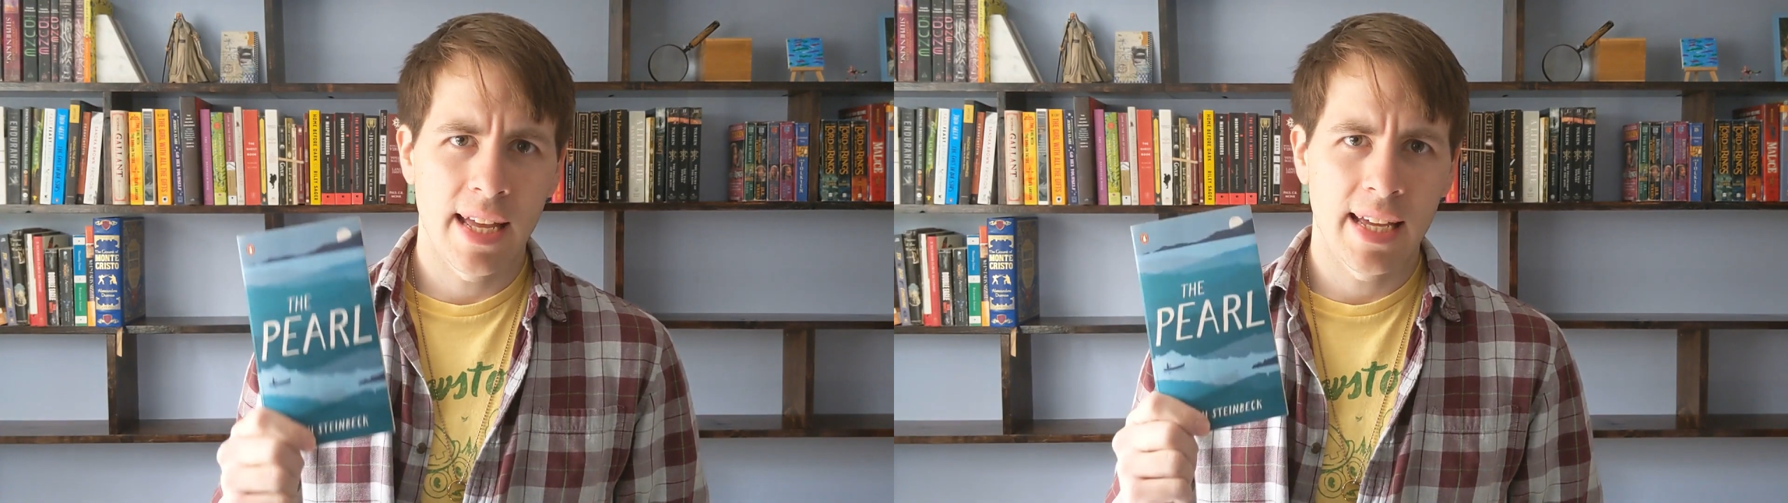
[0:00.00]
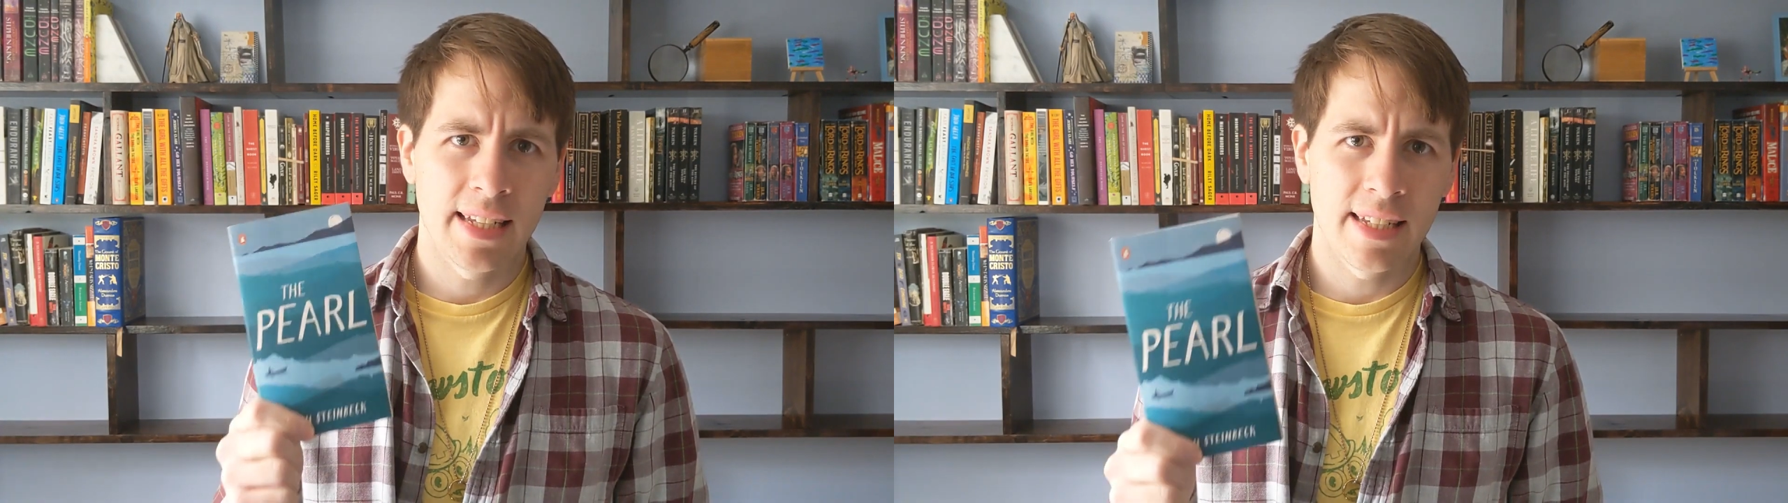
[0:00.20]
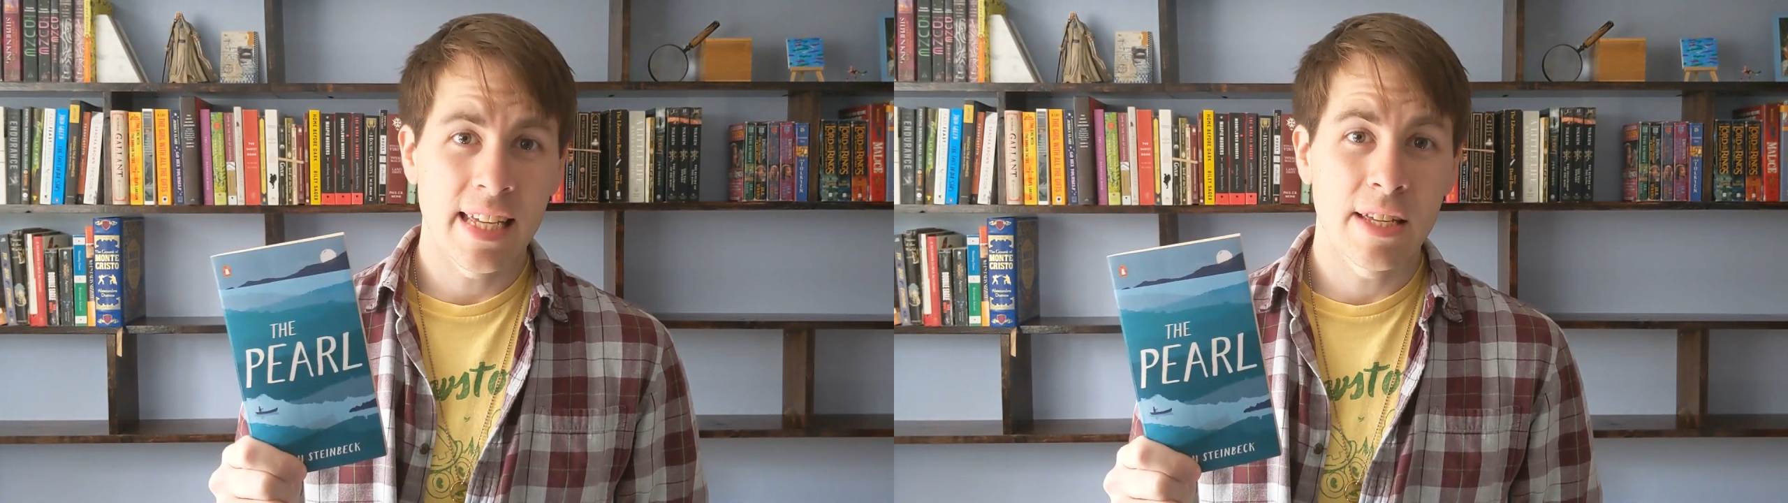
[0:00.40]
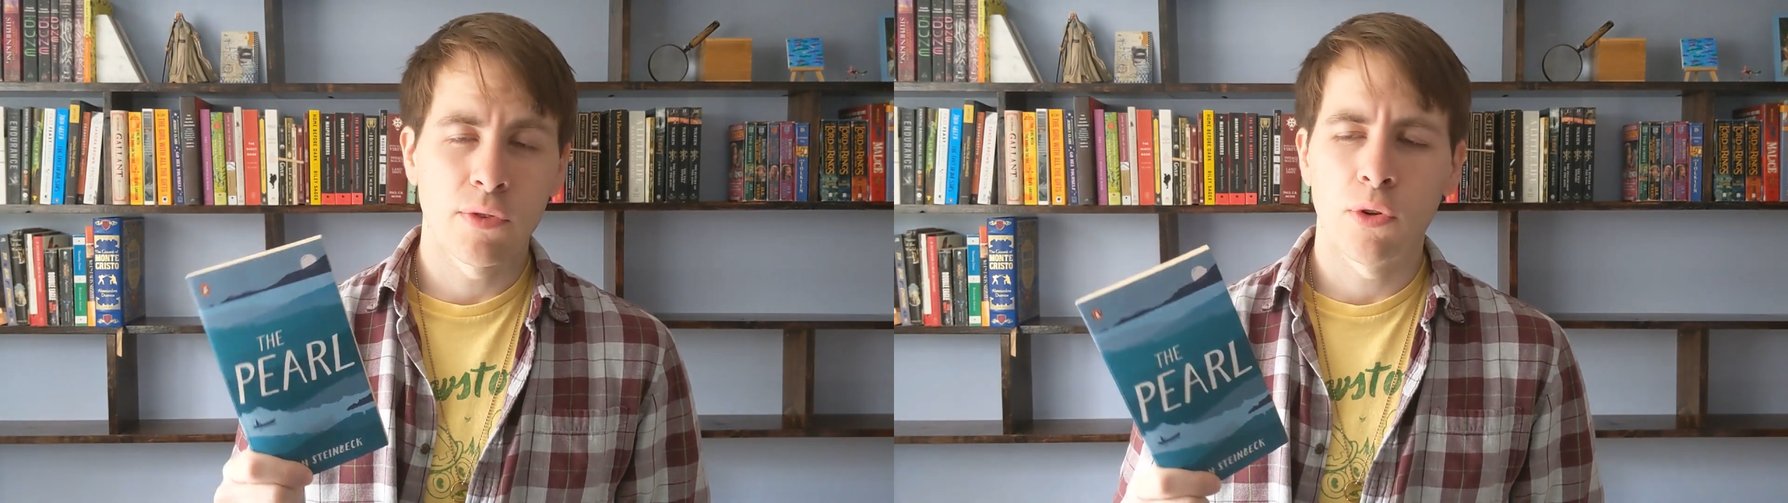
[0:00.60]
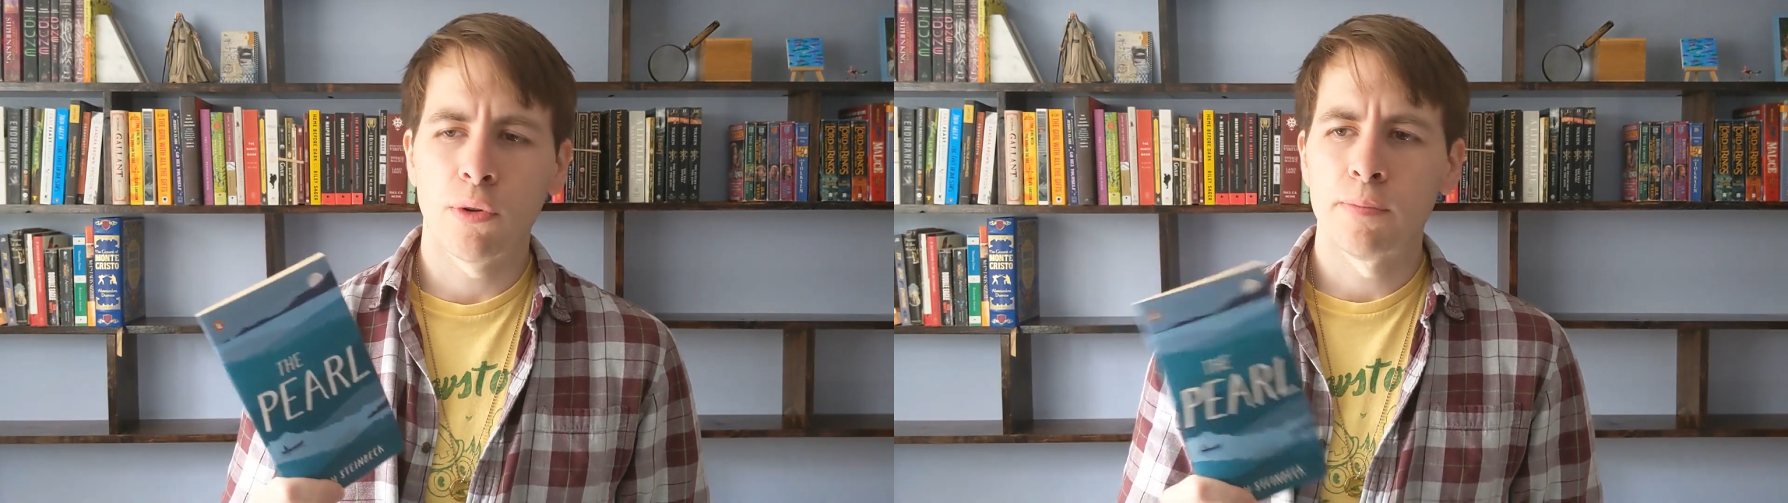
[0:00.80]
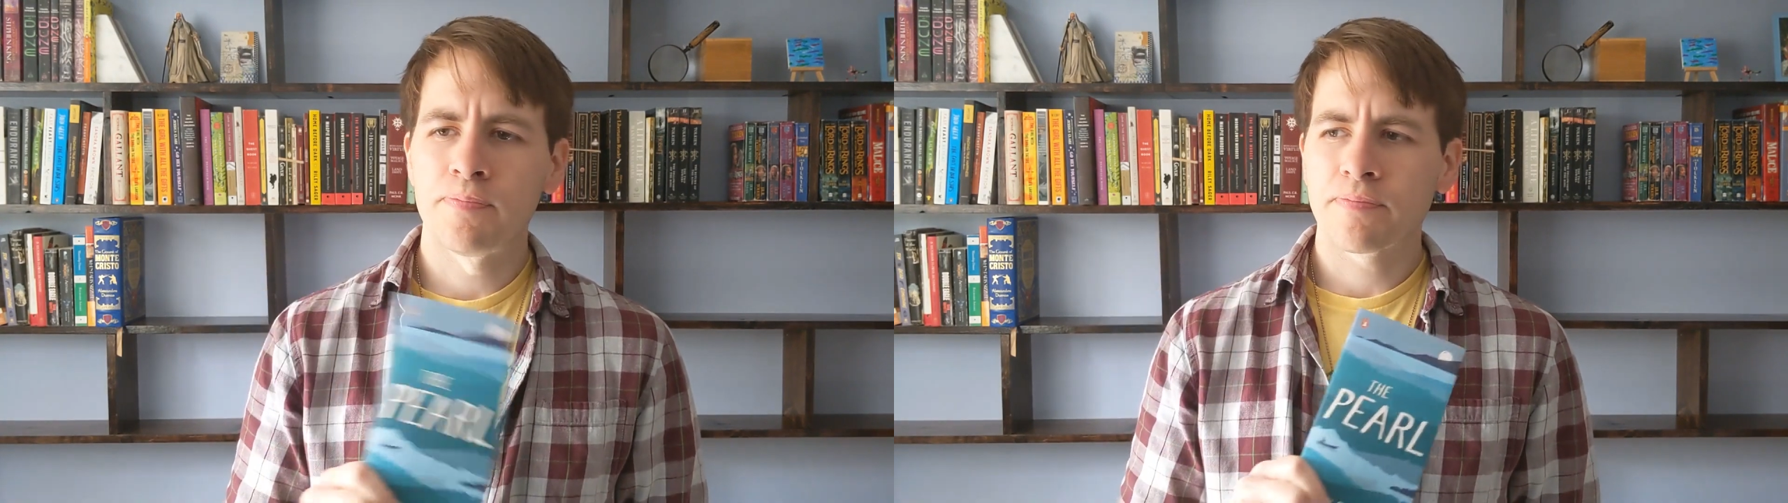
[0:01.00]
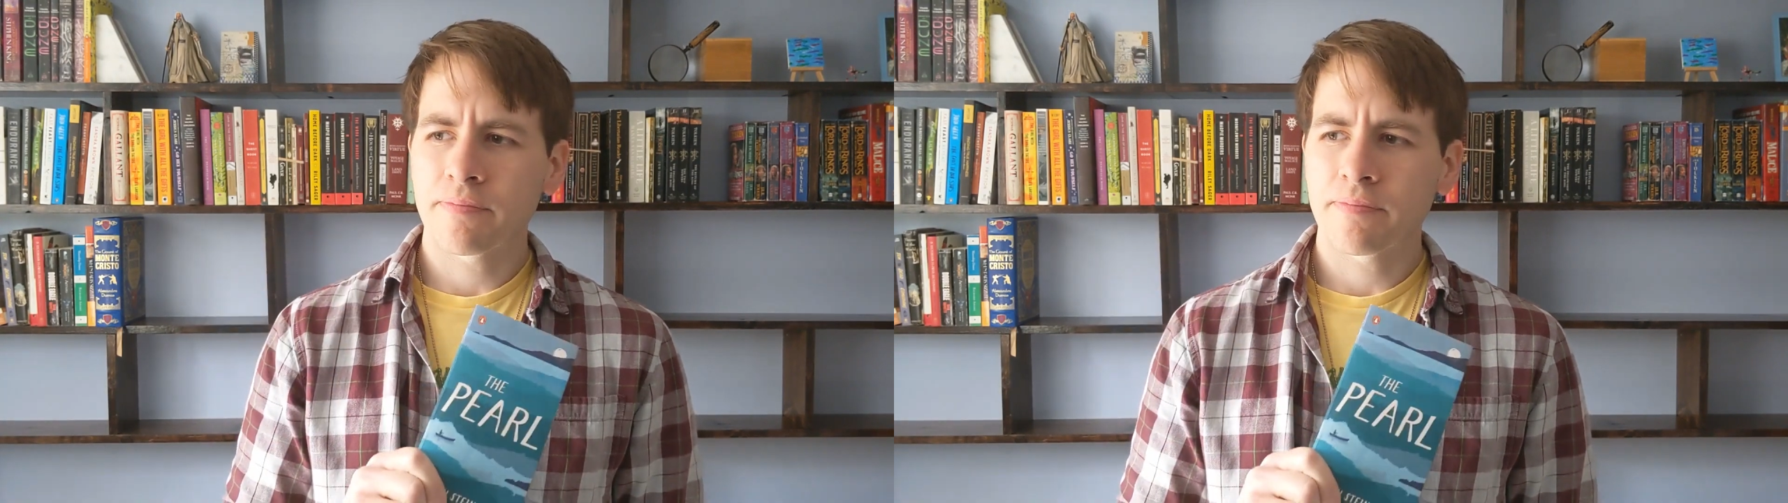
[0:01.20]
and evil.